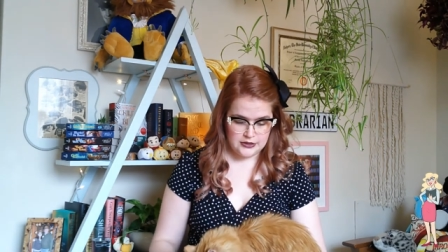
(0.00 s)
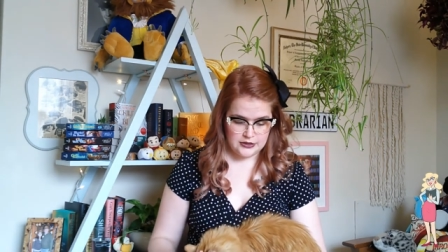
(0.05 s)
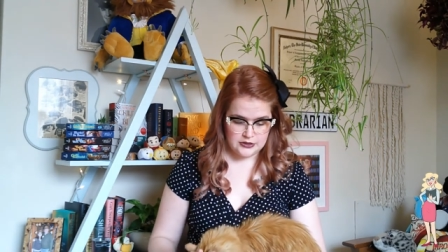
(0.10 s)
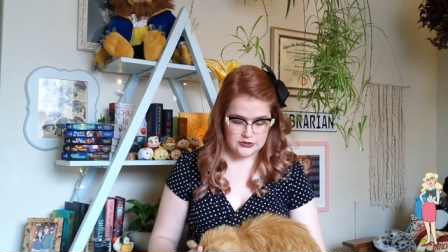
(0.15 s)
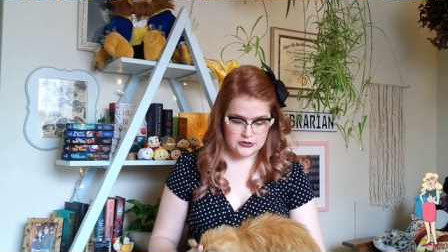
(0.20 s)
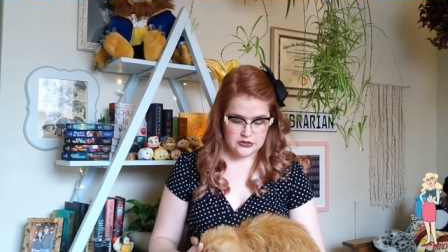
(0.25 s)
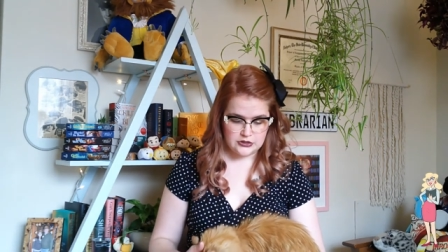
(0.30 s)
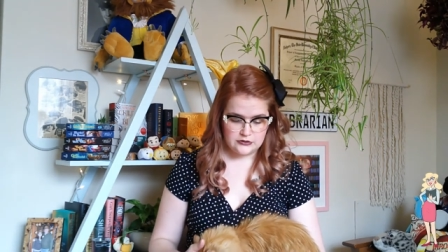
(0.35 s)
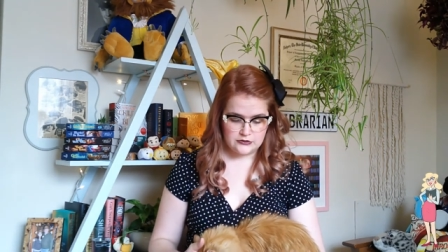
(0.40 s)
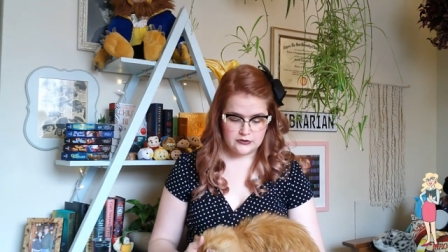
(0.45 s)

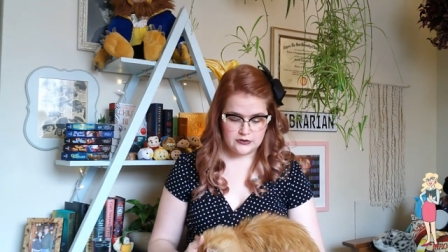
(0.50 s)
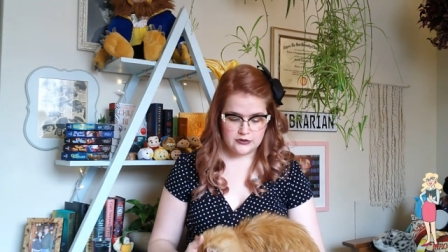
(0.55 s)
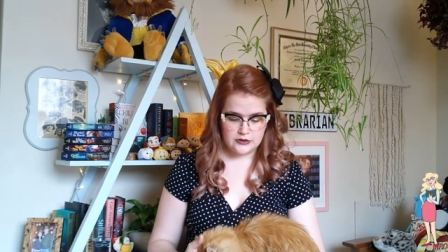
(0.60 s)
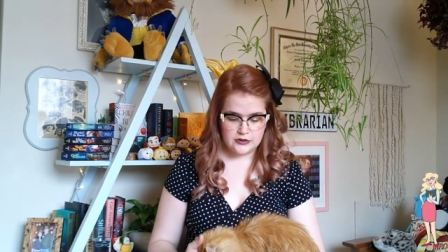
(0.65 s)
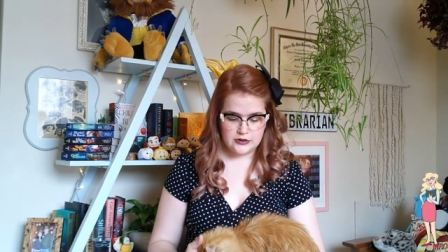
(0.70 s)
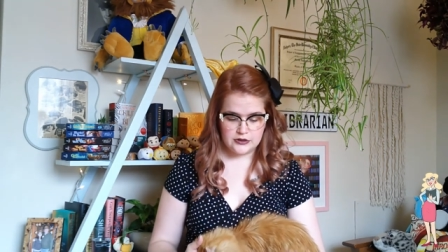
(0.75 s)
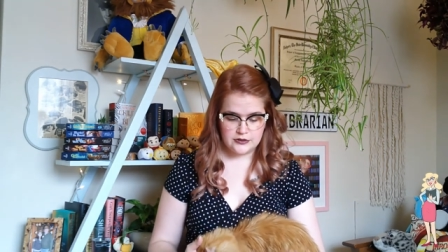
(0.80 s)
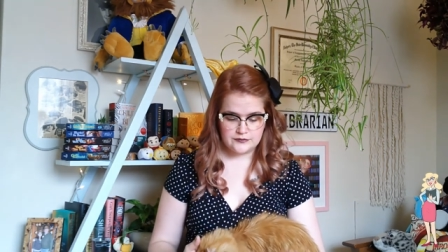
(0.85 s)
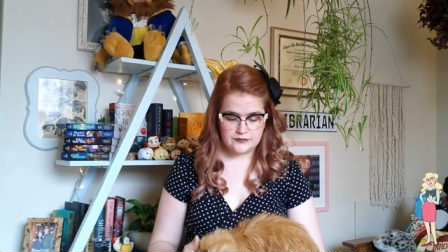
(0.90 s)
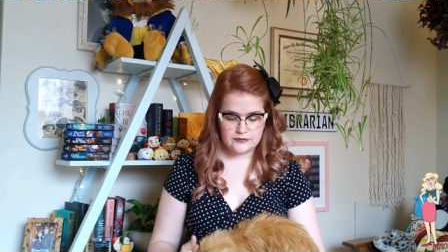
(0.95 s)
So,
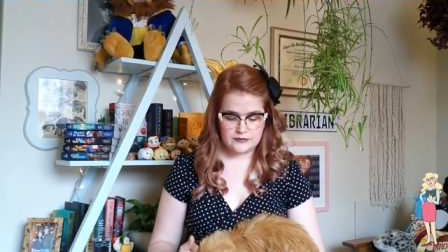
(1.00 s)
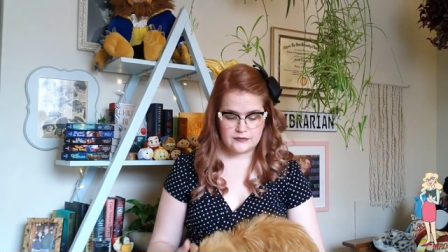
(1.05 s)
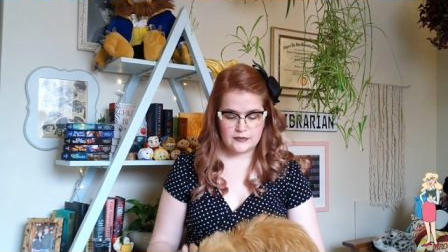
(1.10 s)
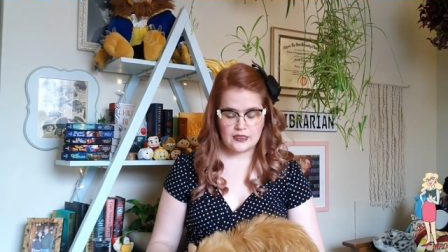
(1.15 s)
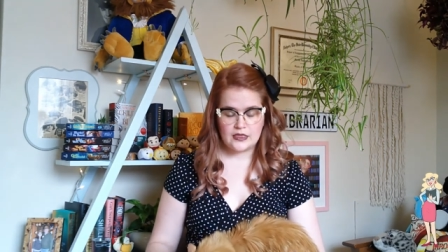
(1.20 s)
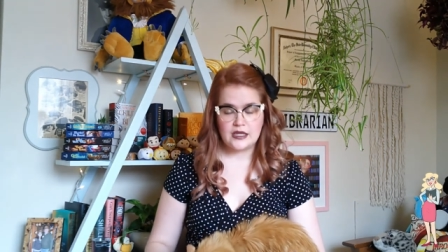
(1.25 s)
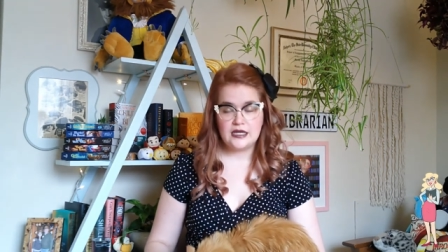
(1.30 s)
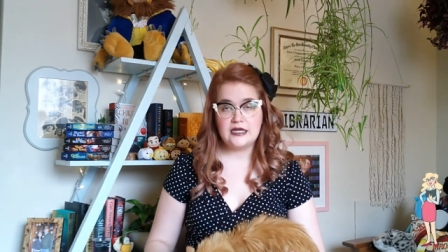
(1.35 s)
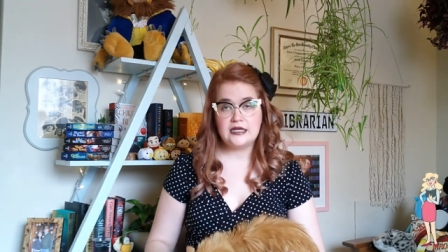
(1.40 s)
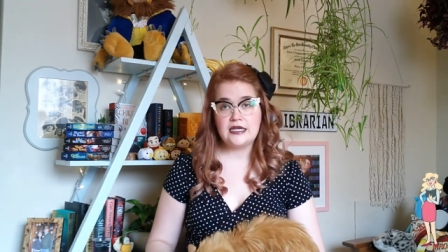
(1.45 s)

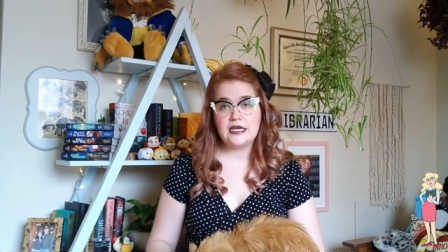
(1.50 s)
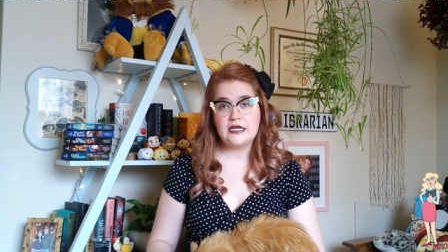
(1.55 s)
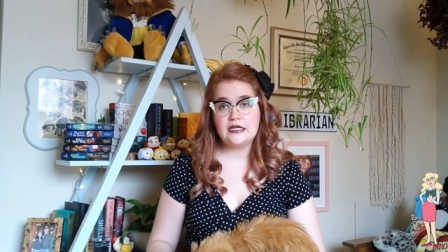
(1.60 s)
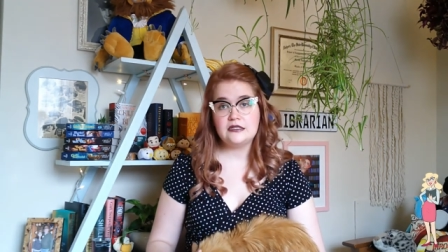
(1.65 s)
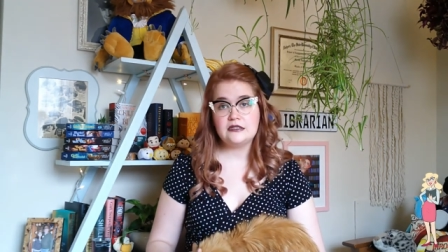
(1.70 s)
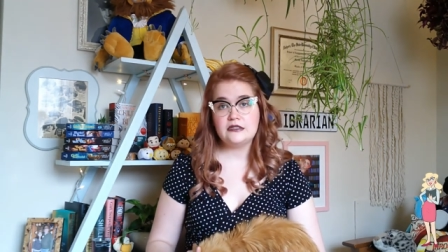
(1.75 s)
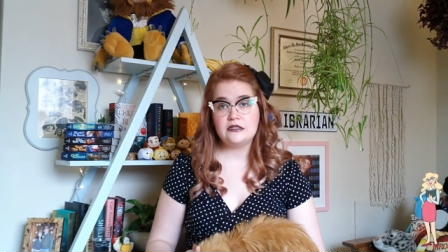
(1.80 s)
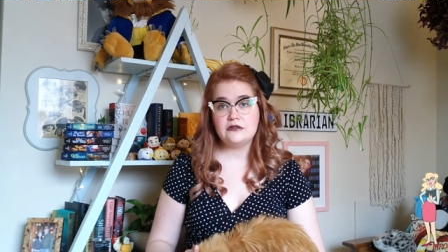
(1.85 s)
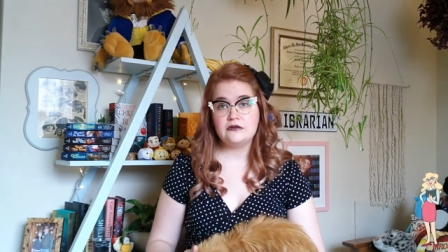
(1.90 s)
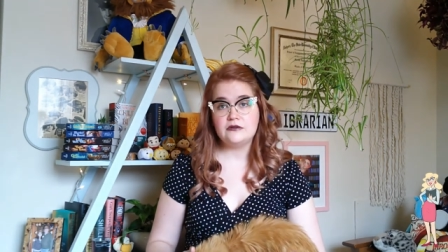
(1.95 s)
in
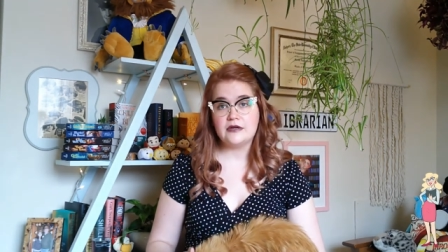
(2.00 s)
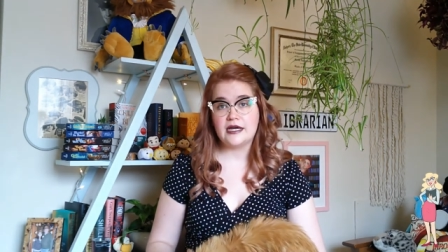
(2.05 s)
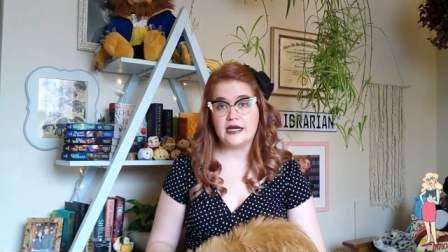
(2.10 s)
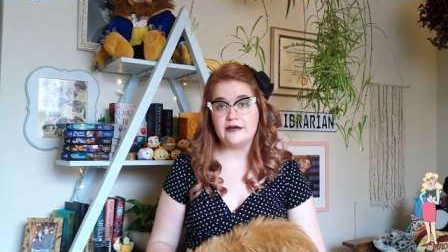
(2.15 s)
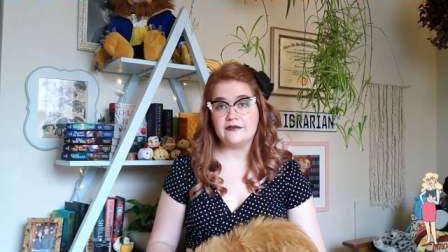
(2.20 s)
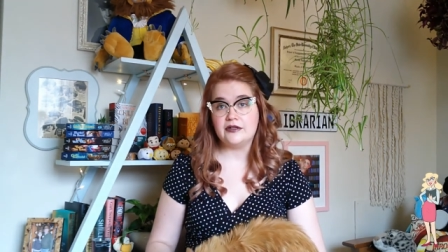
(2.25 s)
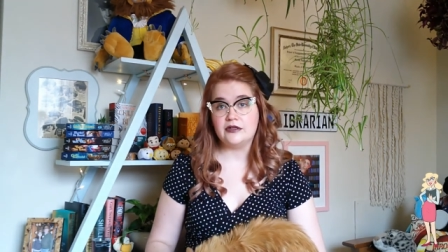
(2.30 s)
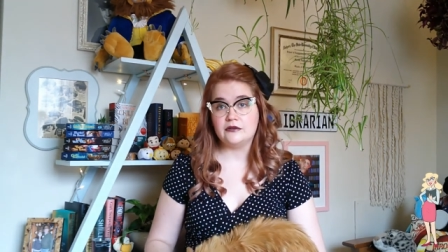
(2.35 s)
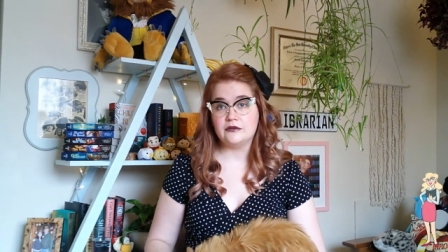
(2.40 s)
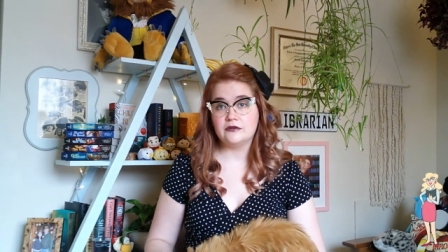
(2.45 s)
case you
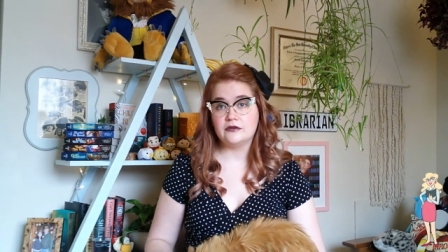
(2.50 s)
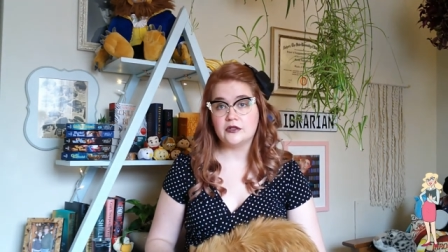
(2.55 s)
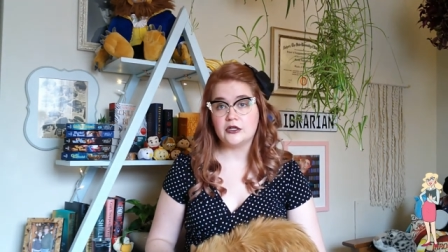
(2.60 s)
haven't